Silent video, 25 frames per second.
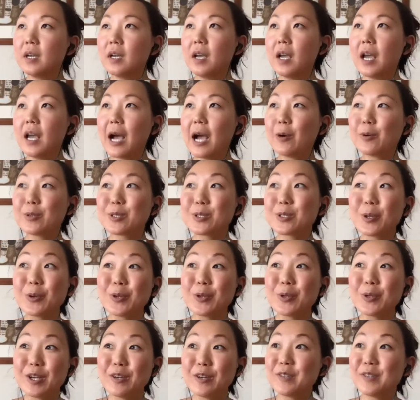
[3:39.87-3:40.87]
I was so
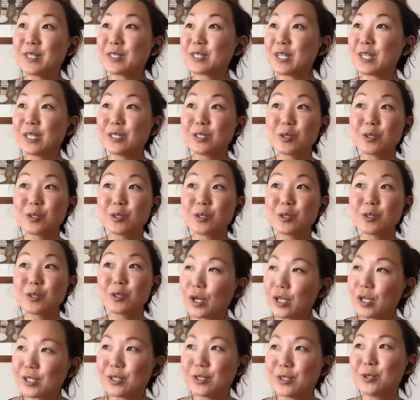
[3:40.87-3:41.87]
nervous. I just wanted
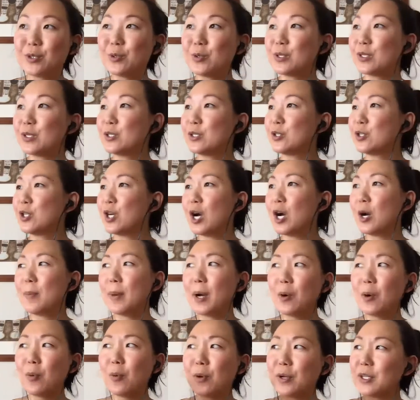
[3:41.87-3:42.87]
to do a good job. I
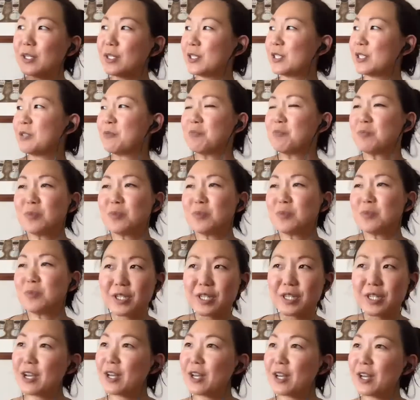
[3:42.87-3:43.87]
wanted to
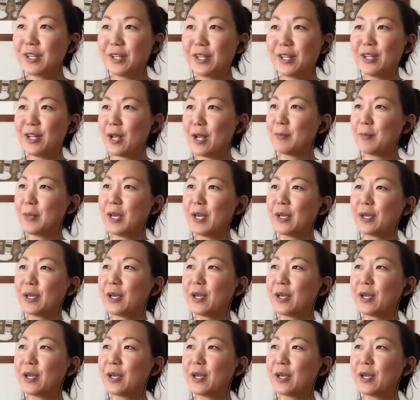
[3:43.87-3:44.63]
kill at it. I'm like,